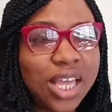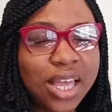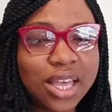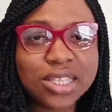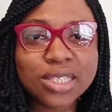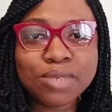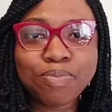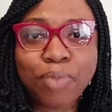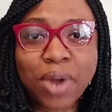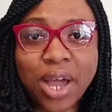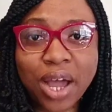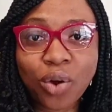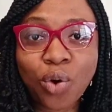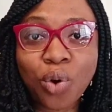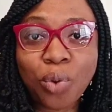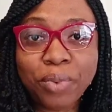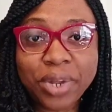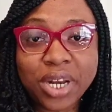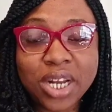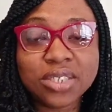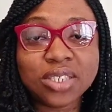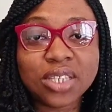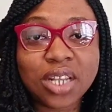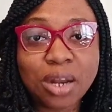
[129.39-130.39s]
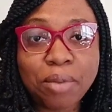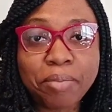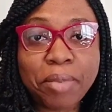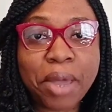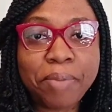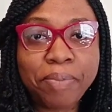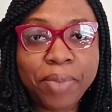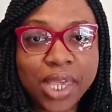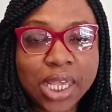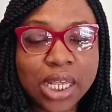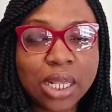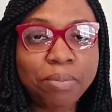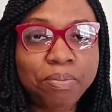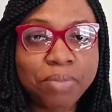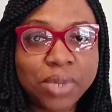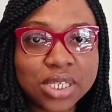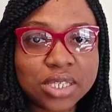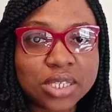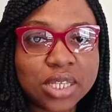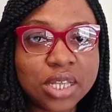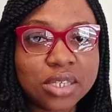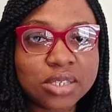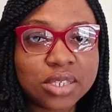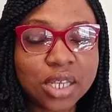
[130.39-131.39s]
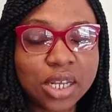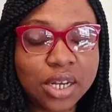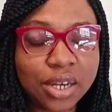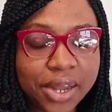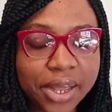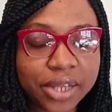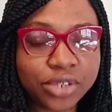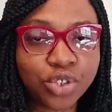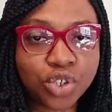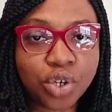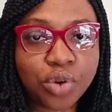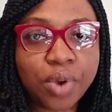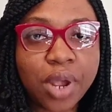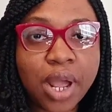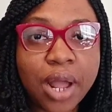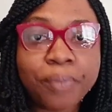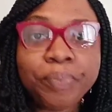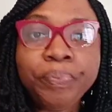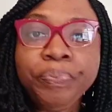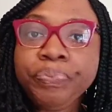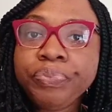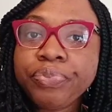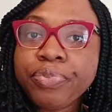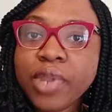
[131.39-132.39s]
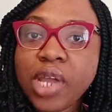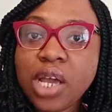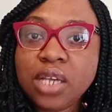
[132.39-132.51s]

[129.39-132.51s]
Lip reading: Yes, back when I started my baking business in Nigeria,